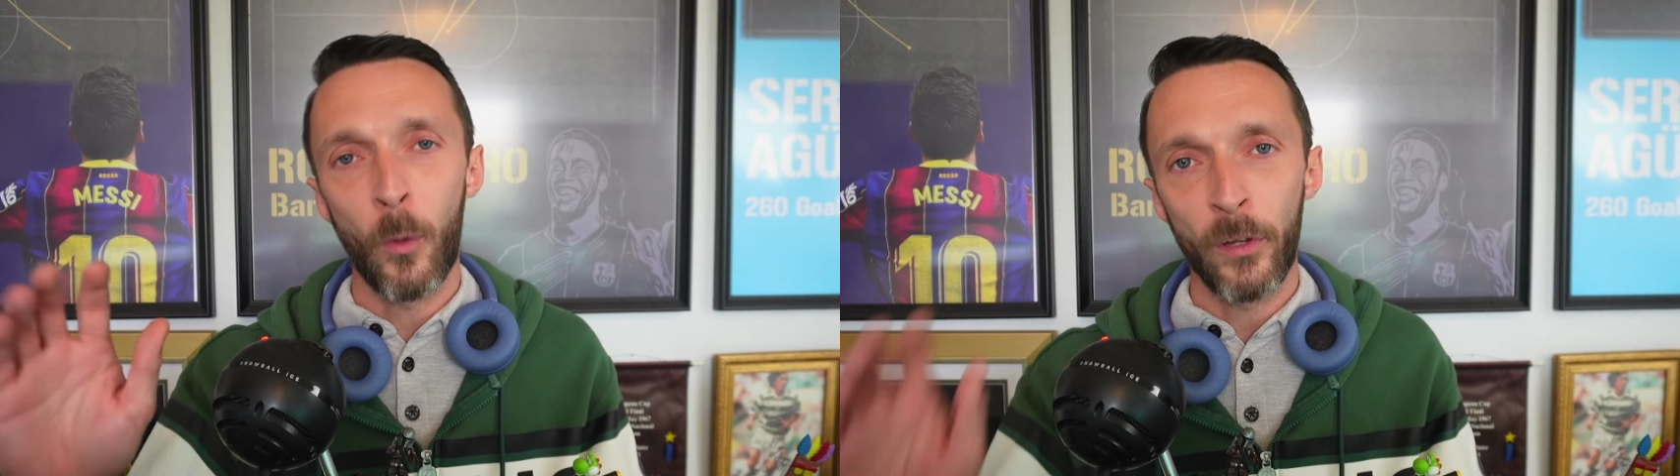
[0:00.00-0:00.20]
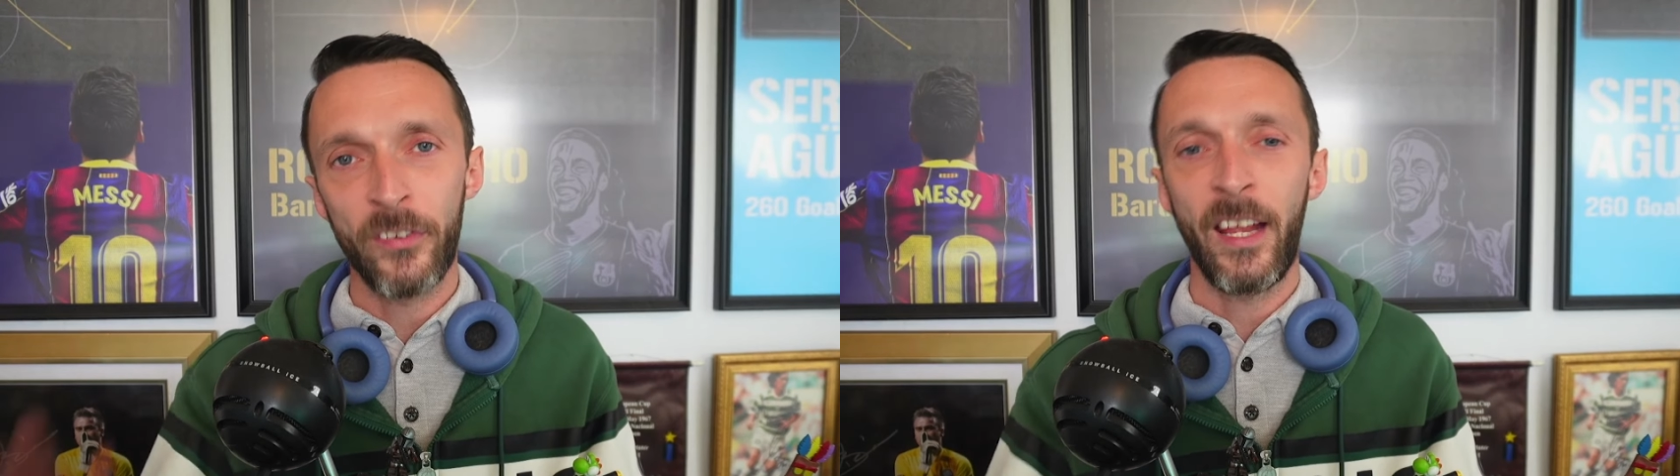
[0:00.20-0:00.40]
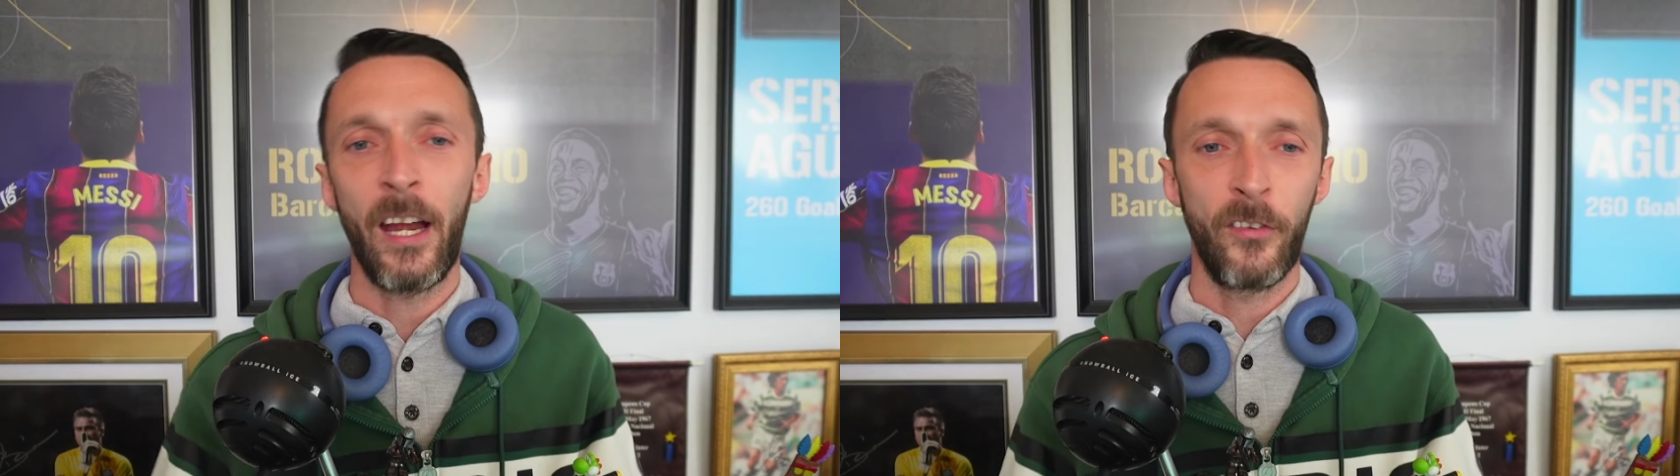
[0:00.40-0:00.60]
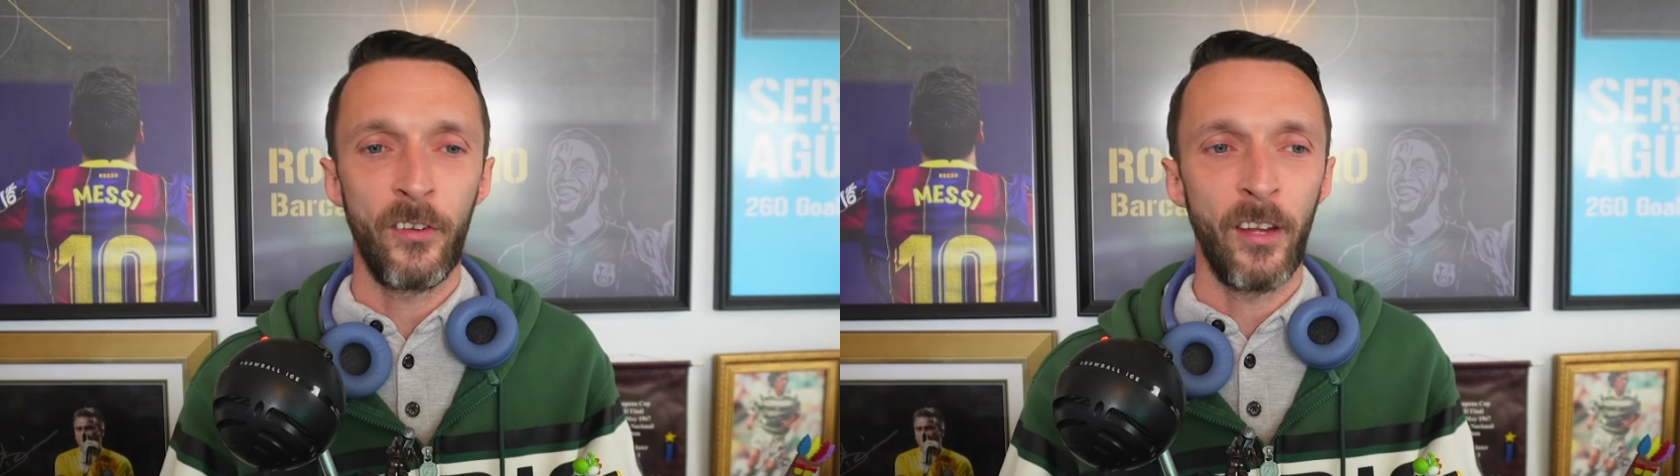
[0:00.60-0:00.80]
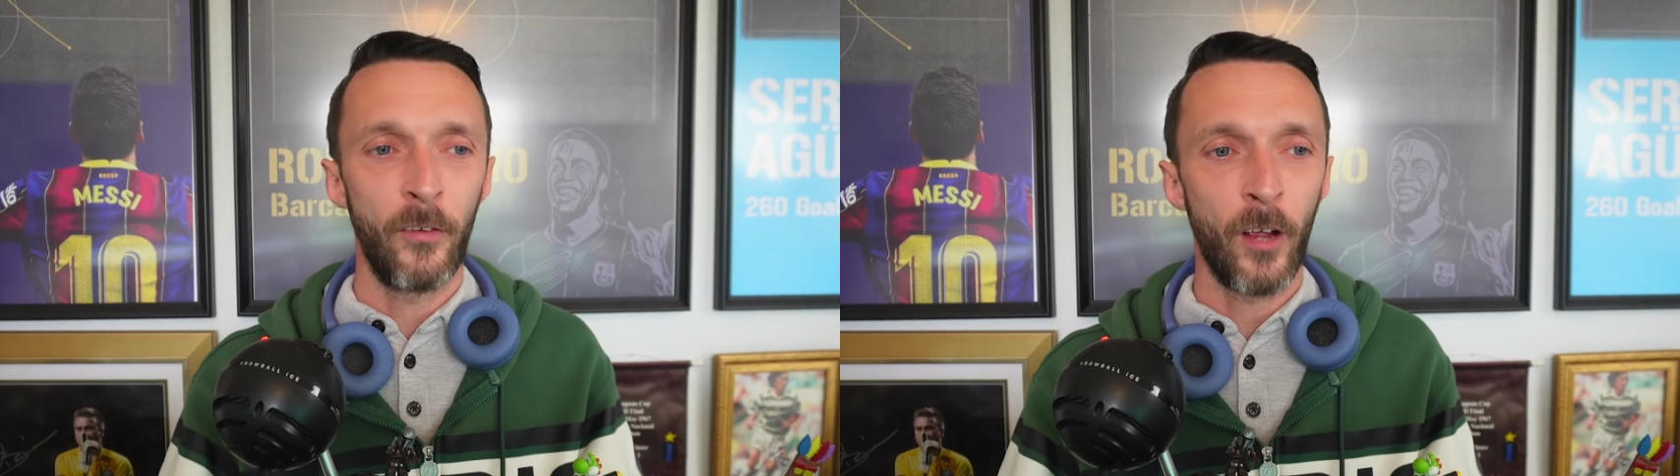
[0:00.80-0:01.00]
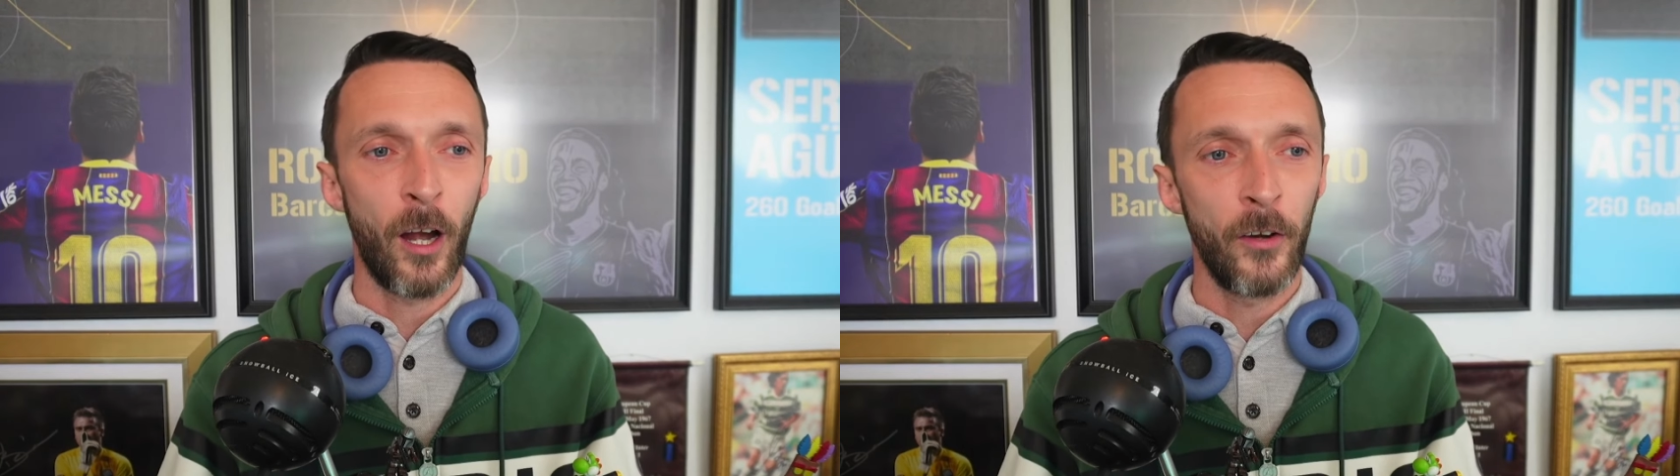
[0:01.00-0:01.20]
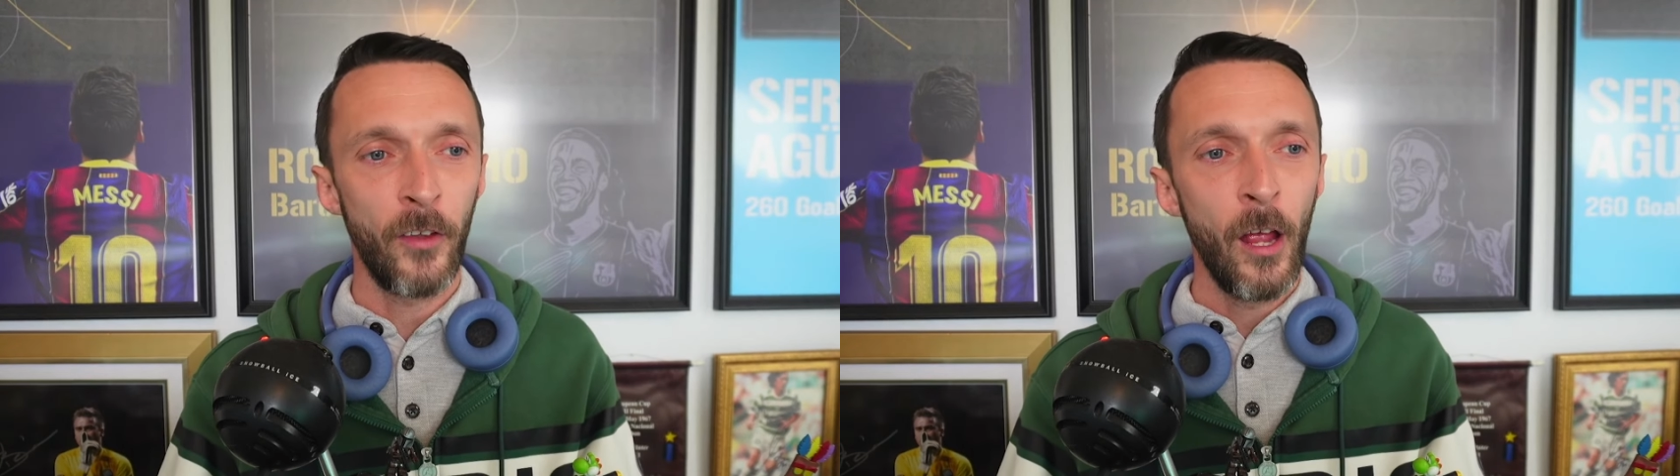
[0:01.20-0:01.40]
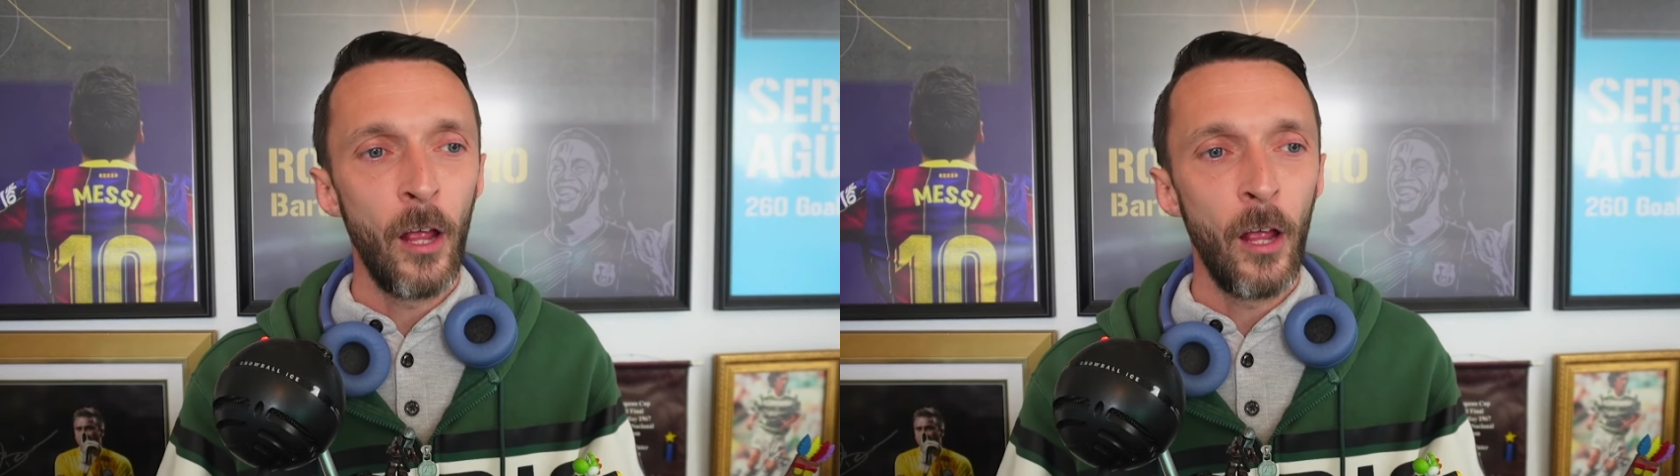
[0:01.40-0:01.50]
what scarcity of card,